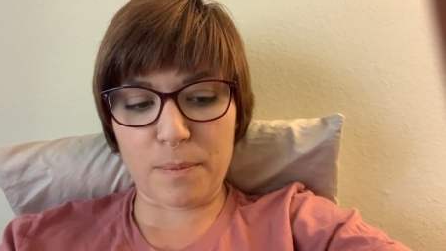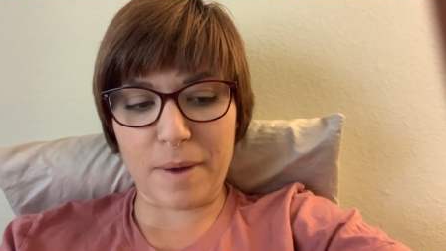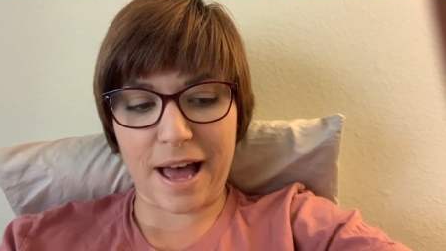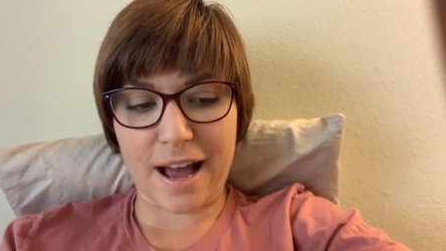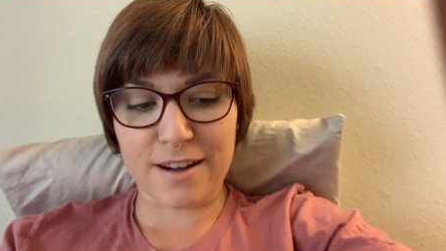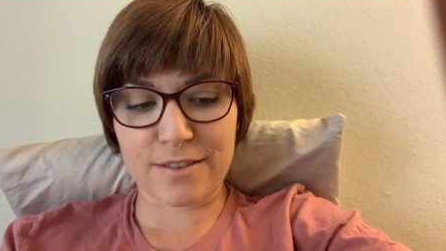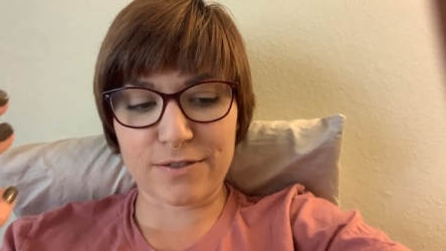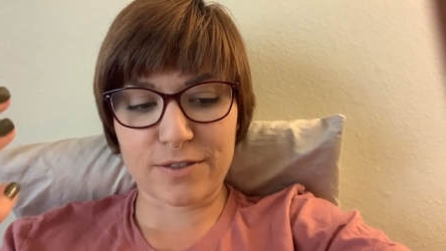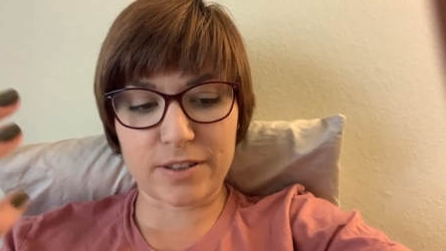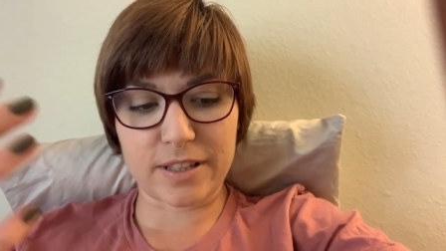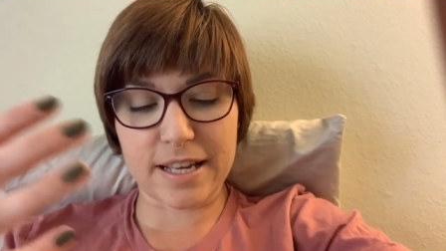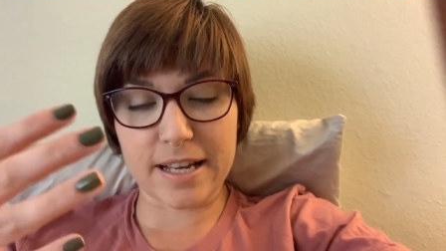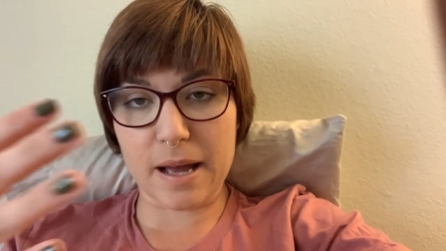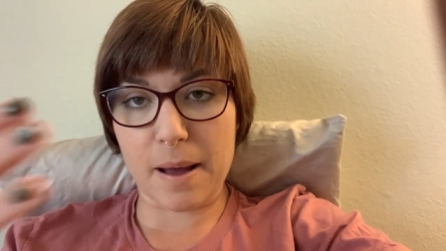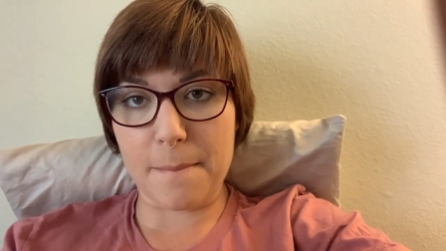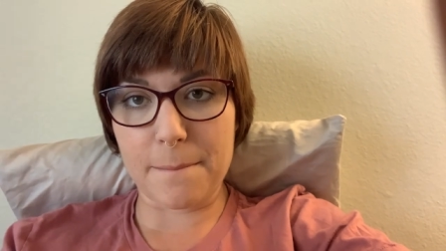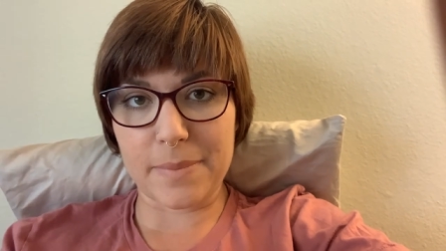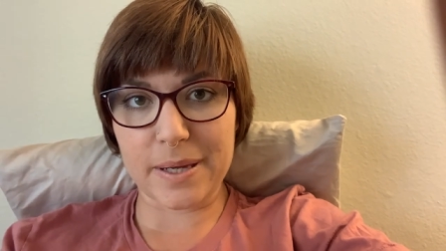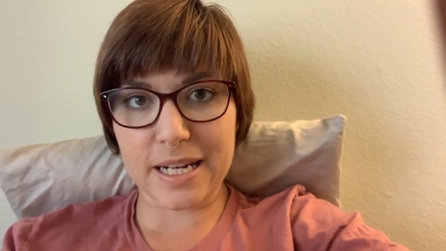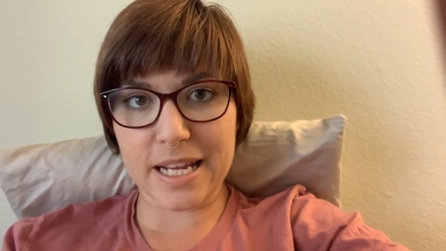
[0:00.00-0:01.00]
back for like
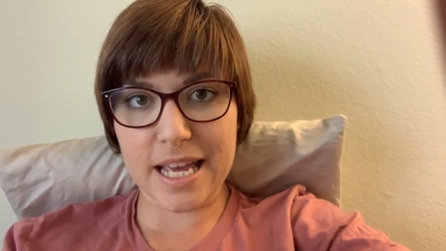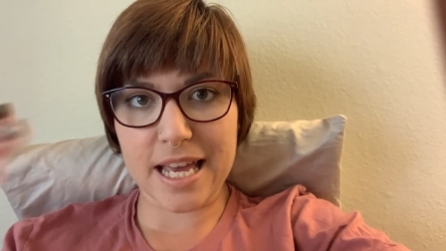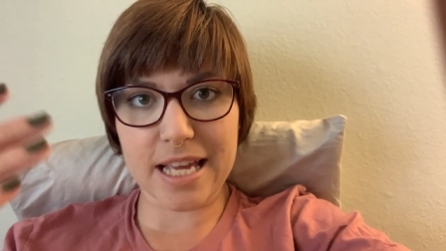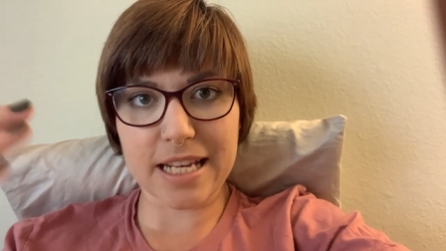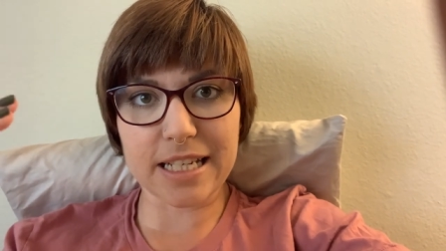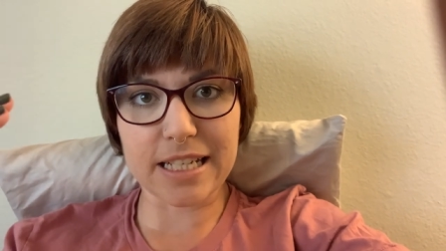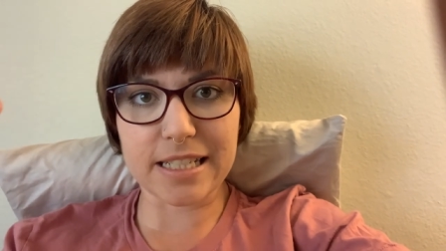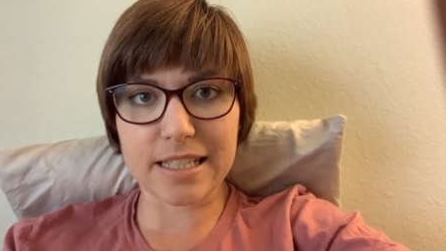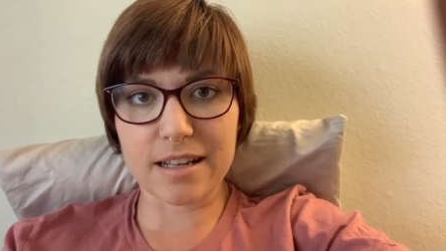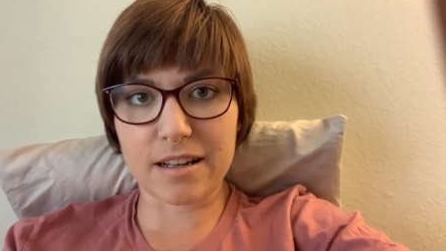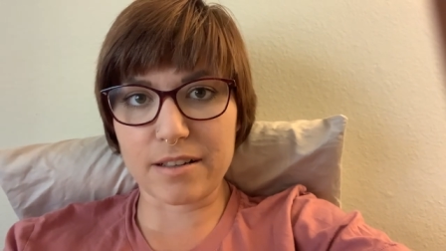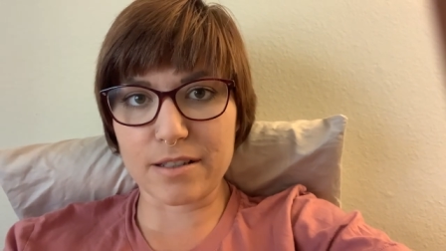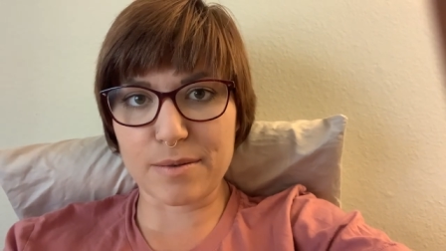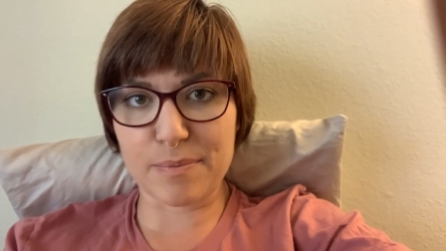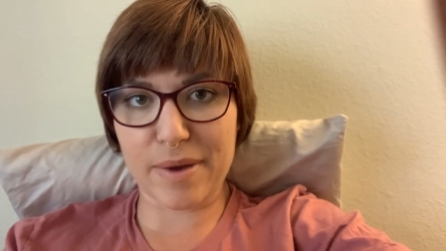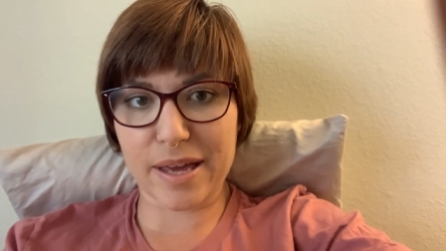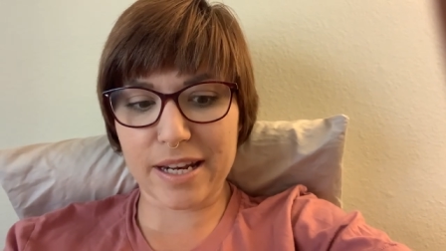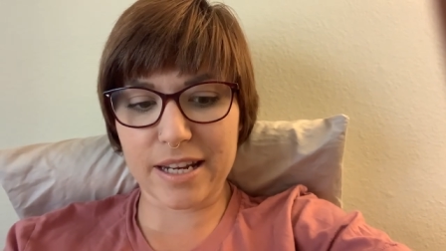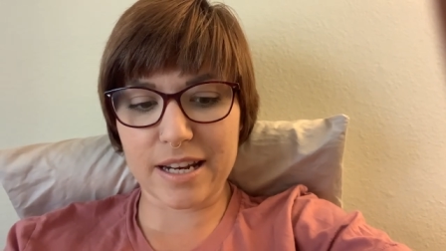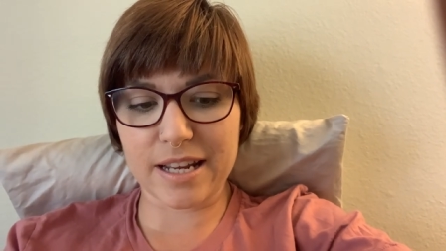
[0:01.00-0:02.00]
a minute and he tells
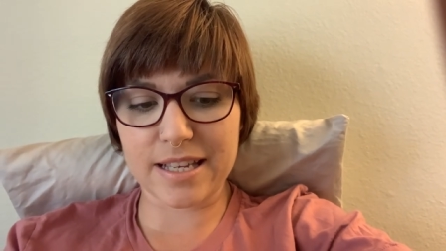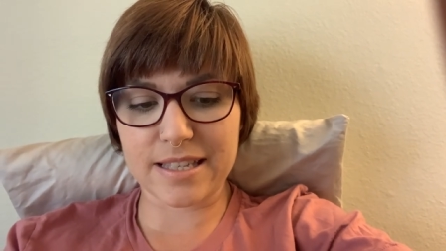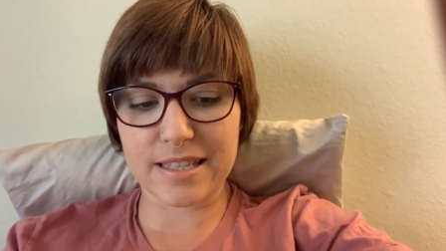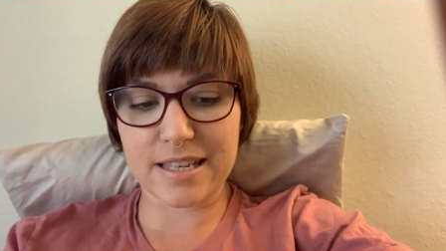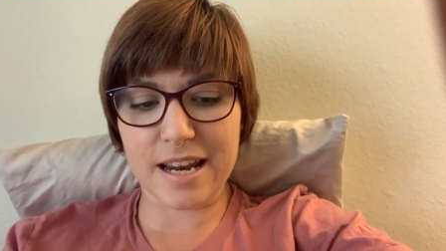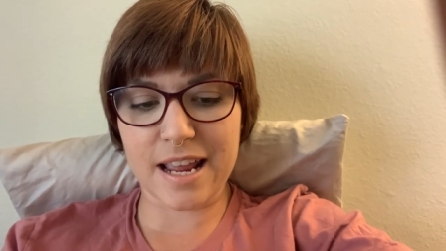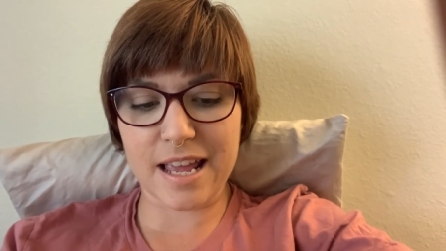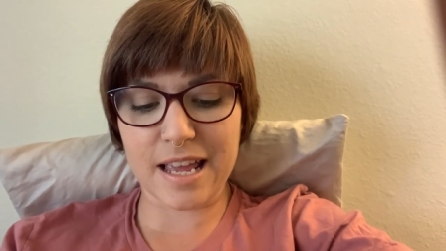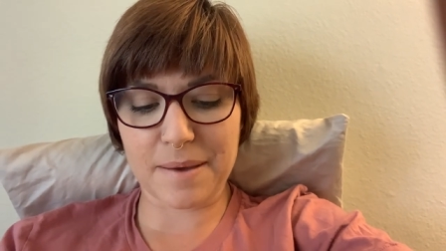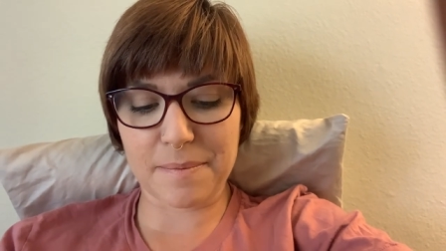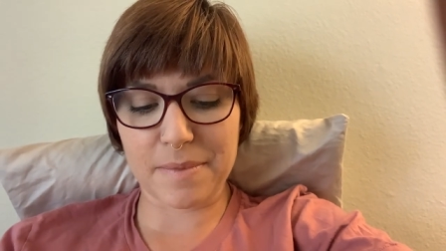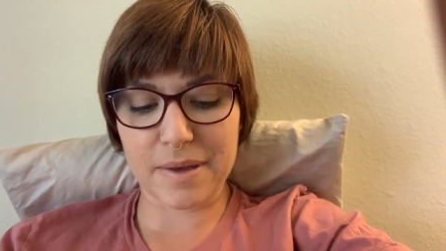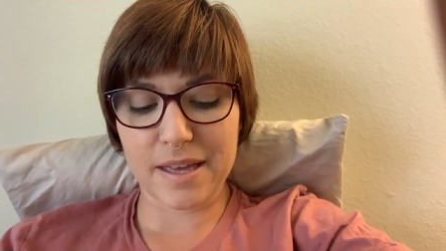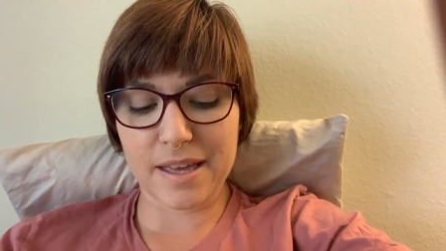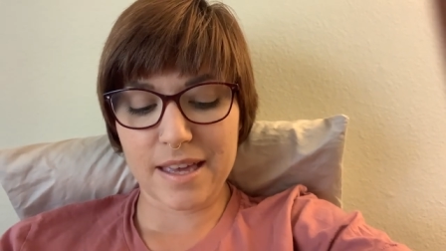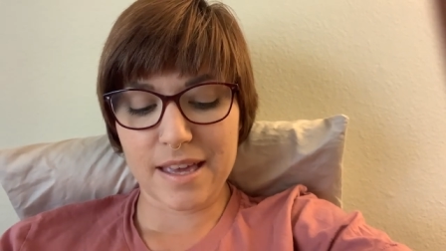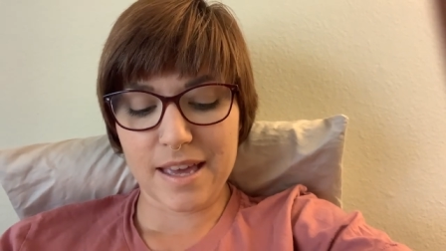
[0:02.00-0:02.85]
Manon his name